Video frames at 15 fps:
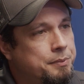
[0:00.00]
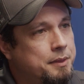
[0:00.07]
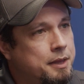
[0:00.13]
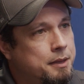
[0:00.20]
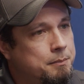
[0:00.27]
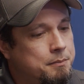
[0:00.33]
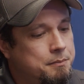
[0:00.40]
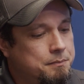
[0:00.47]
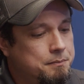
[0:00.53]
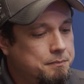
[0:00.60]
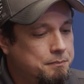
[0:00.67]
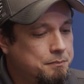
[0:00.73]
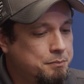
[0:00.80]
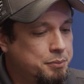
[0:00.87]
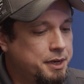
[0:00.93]
them
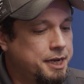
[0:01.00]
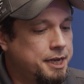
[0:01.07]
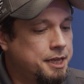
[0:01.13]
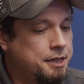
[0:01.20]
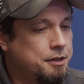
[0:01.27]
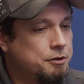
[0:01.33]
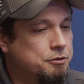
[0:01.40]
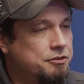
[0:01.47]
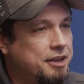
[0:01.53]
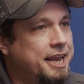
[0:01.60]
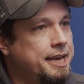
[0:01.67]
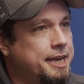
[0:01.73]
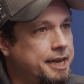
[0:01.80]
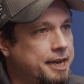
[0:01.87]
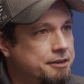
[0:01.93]
bring in those
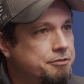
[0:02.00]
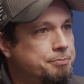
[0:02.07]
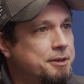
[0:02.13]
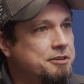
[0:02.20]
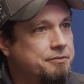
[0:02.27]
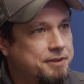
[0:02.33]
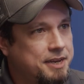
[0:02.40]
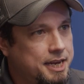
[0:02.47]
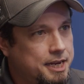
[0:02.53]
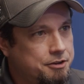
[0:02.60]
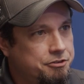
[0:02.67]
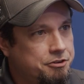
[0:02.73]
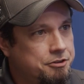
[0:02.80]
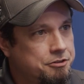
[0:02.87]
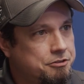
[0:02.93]
ADA
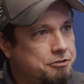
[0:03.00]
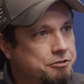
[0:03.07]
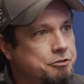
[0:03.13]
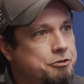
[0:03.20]
specifications